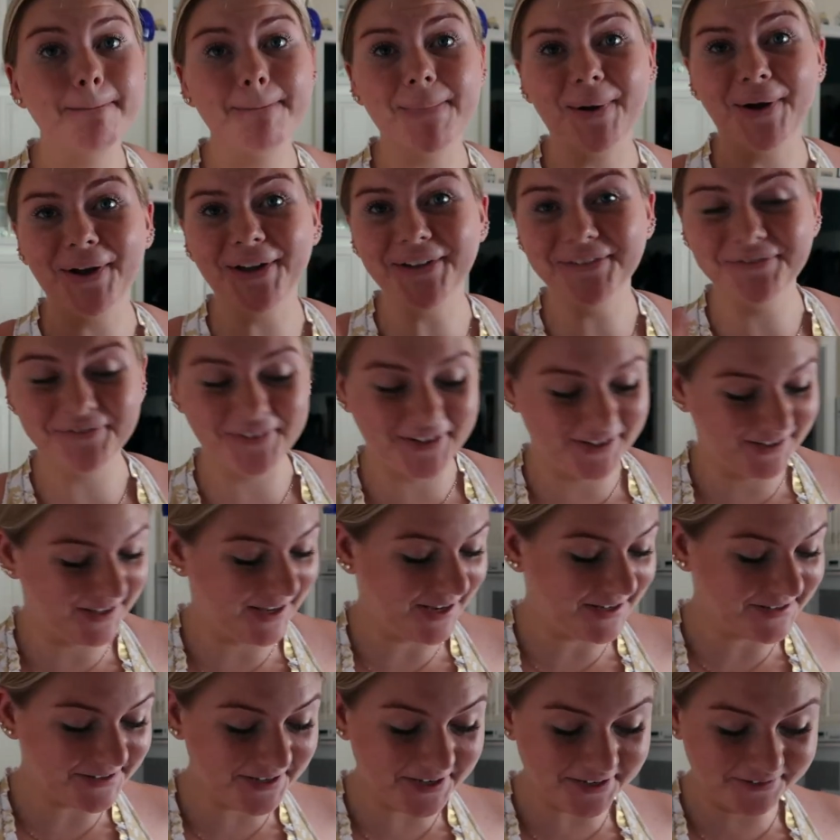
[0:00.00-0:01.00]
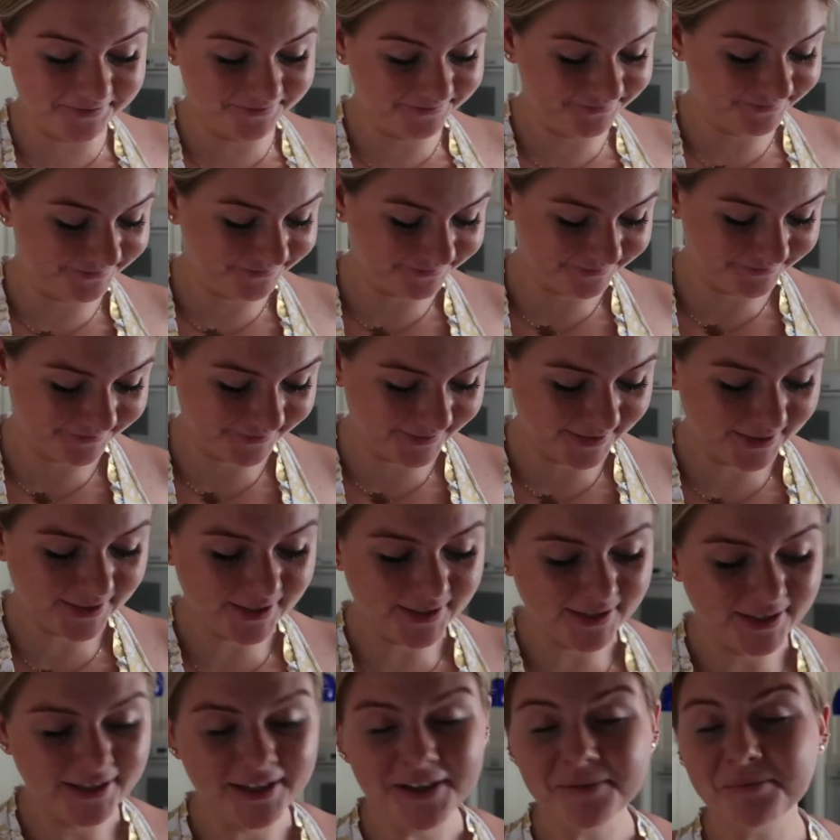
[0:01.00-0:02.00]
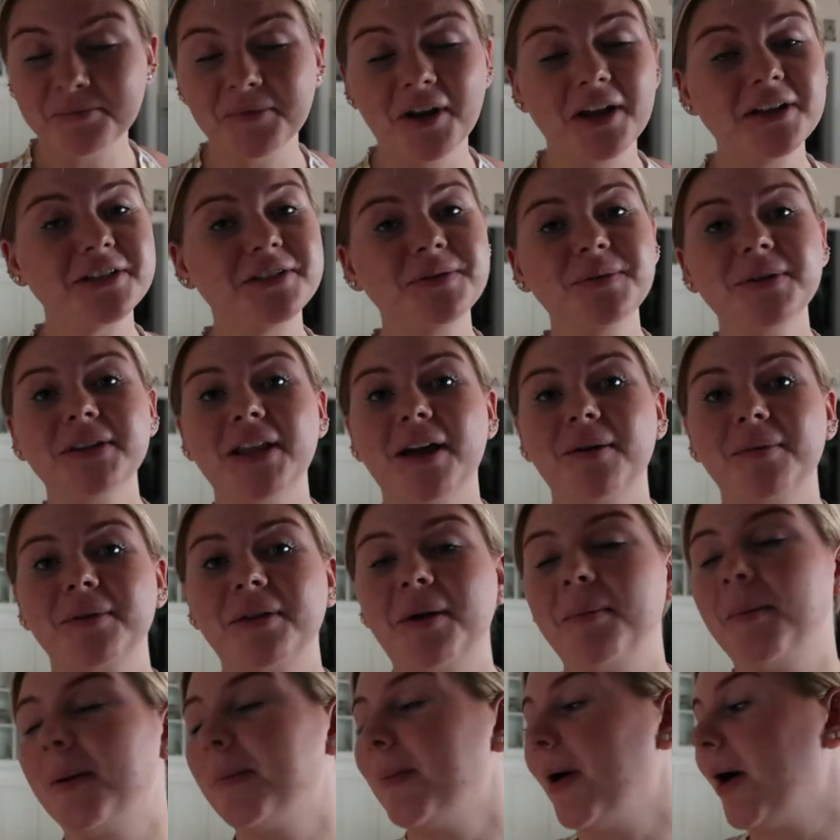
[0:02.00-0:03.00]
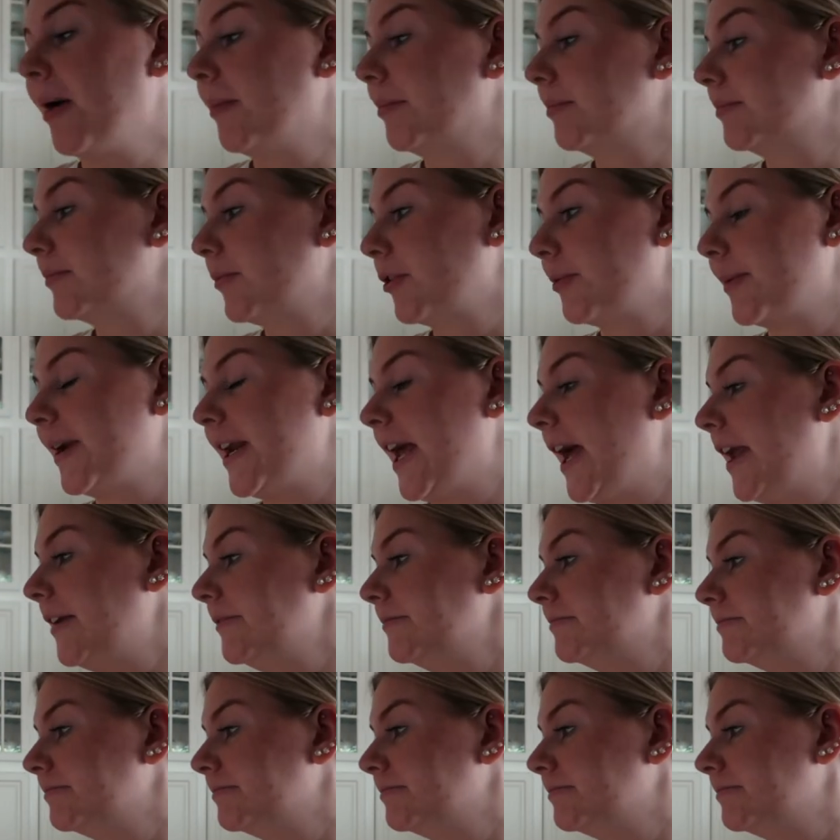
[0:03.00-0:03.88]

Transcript: But like I said, I'm not doing that without my mom or my dad